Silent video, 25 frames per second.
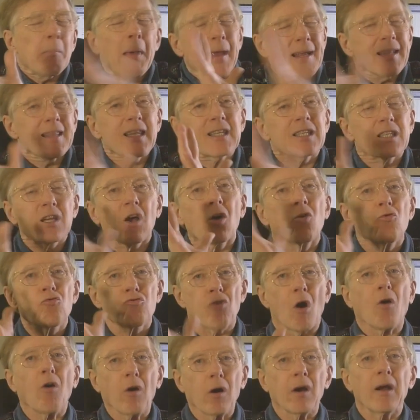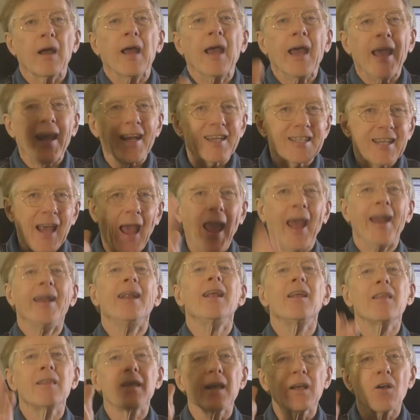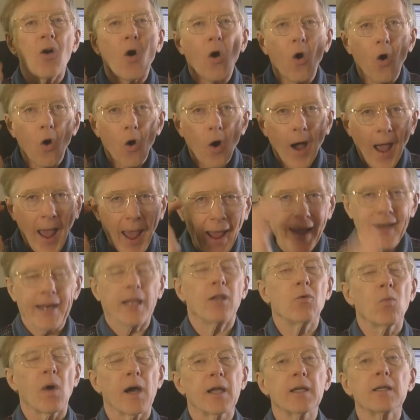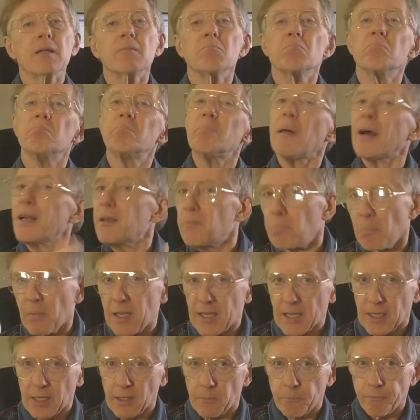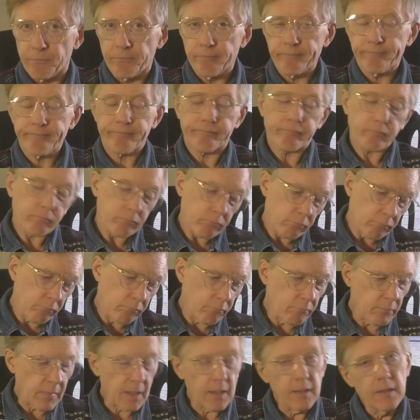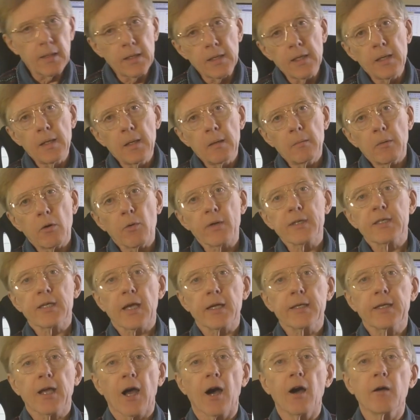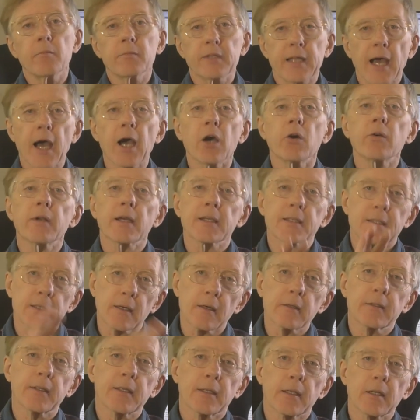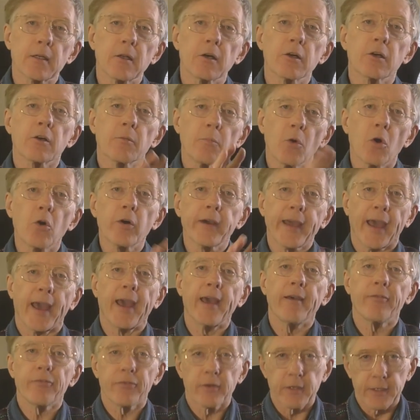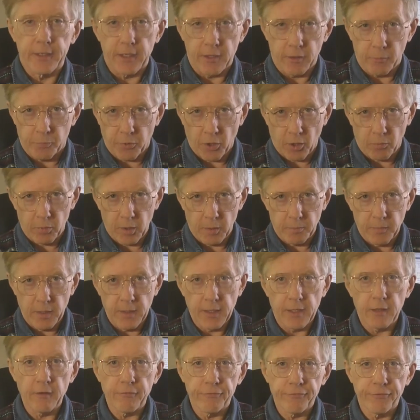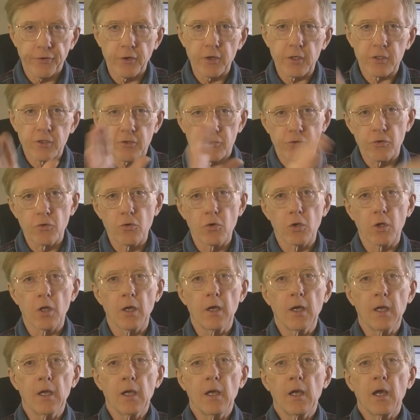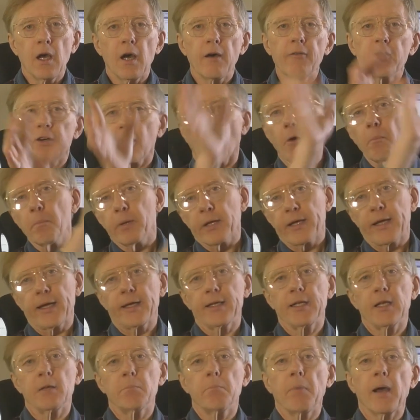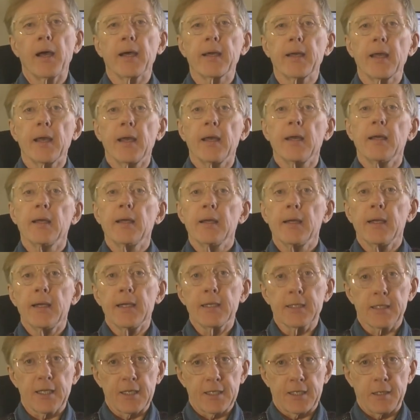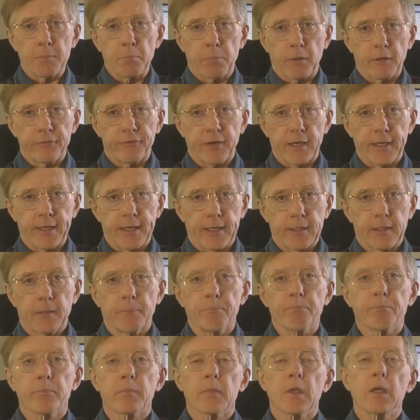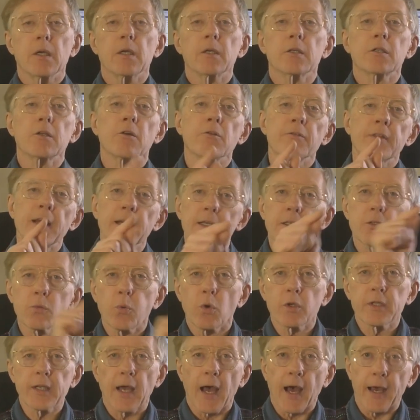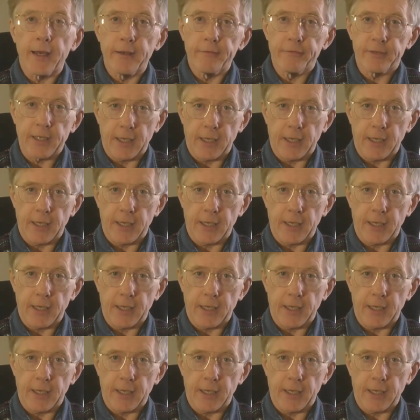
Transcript: made this go wrong is anything or anyone but me. But once I'd calmed down, I started to look more carefully at the problem. And the first rule of a complicated bug is to simplify it. So that's what I've